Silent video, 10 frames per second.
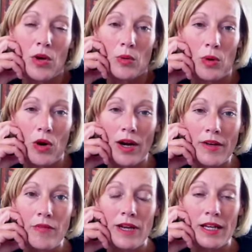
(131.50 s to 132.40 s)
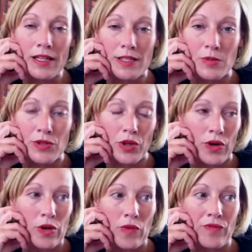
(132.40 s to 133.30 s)
what I realised was
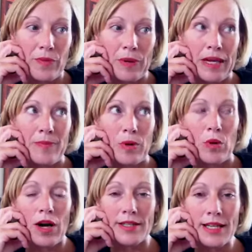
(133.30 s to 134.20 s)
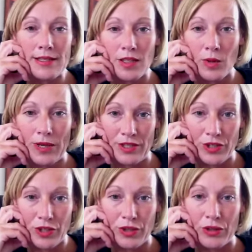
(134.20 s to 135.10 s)
going on for people, I'd ask the
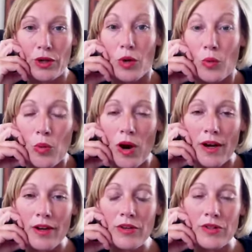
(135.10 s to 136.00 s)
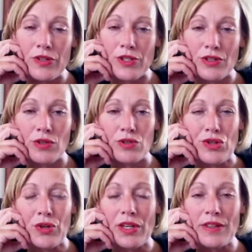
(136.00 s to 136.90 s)
question, why aren't you just not
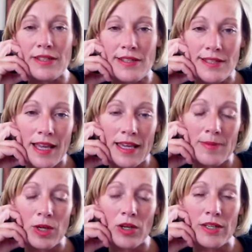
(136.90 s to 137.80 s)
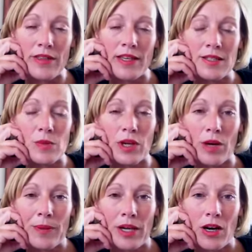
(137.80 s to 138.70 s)
doing it? And the same kind of things were
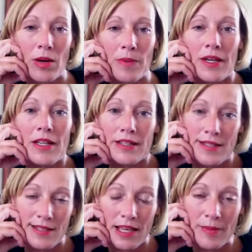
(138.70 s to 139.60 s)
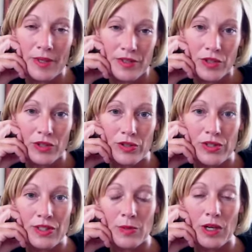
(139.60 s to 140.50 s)
coming up, the same
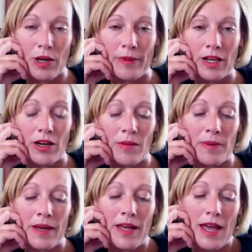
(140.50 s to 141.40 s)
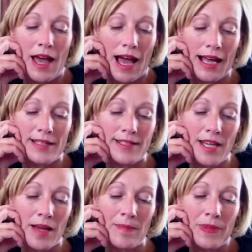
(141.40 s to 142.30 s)
excuses were coming up.
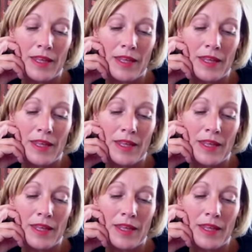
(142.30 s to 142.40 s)
And